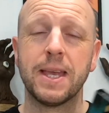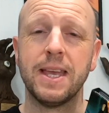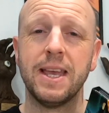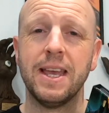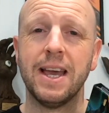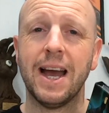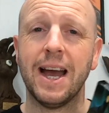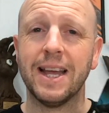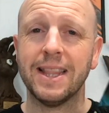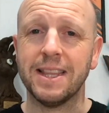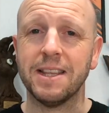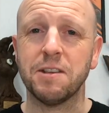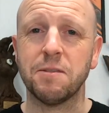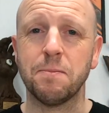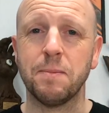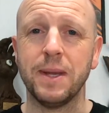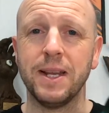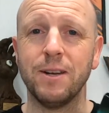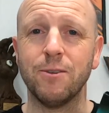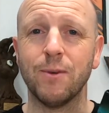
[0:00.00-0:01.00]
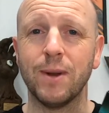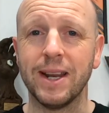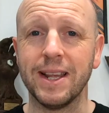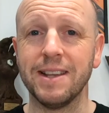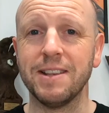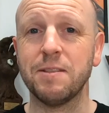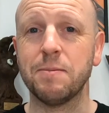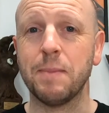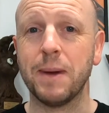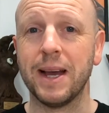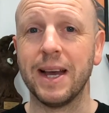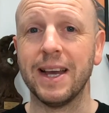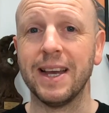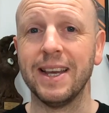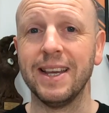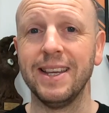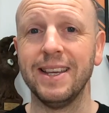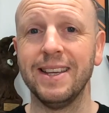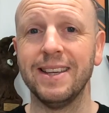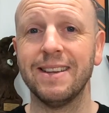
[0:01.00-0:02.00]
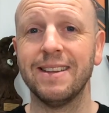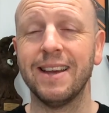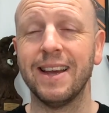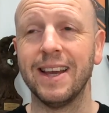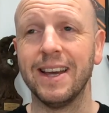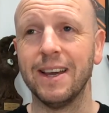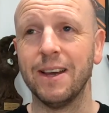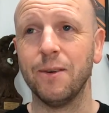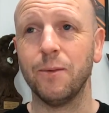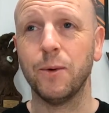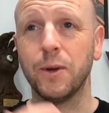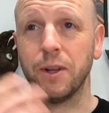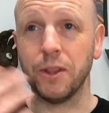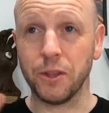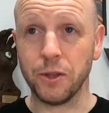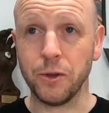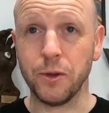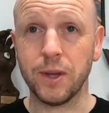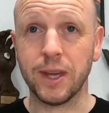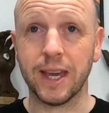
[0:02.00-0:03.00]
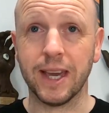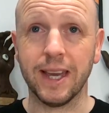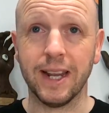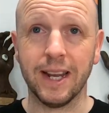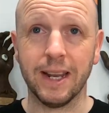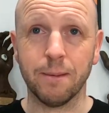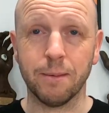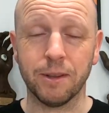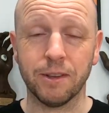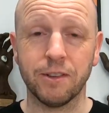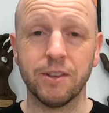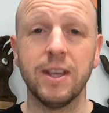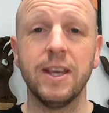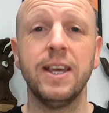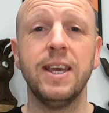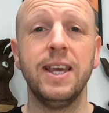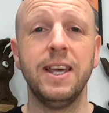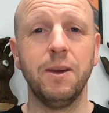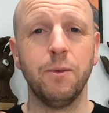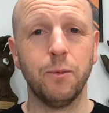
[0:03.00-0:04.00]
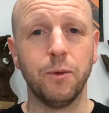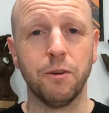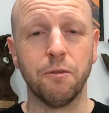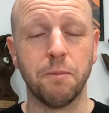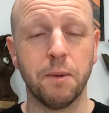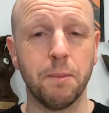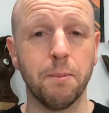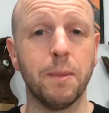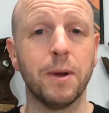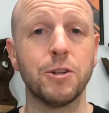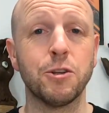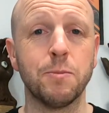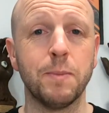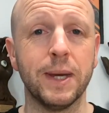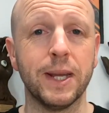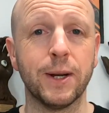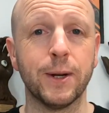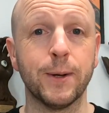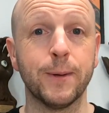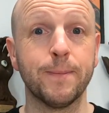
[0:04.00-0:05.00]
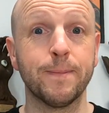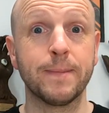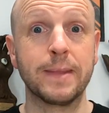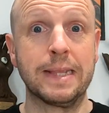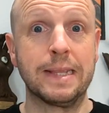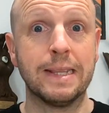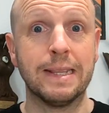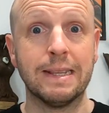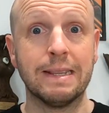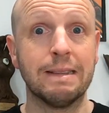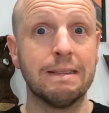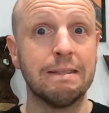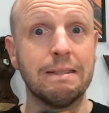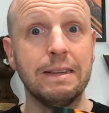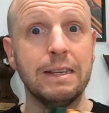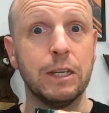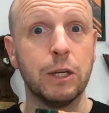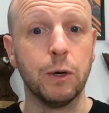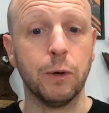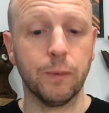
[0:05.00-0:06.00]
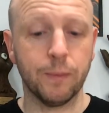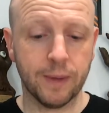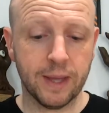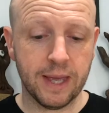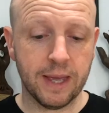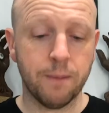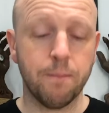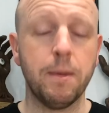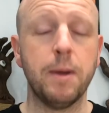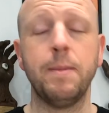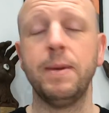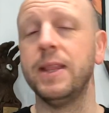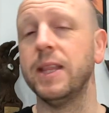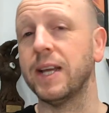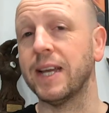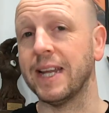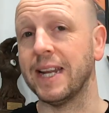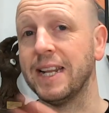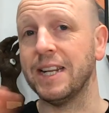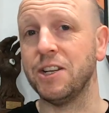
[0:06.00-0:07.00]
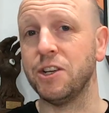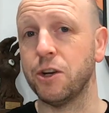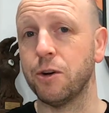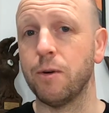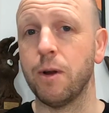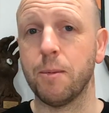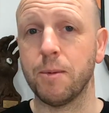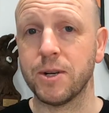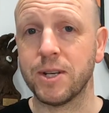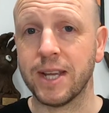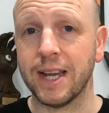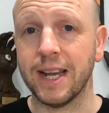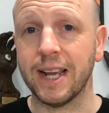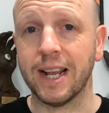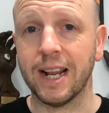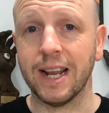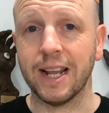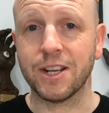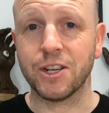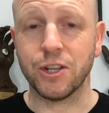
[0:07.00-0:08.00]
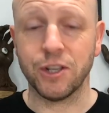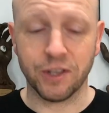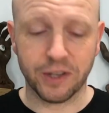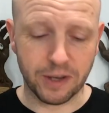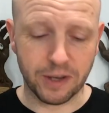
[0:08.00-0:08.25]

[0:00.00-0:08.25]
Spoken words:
had this been released by one of the UK labels, it would have been much better. There you go. Maybe they'll get into a Robert Tai collection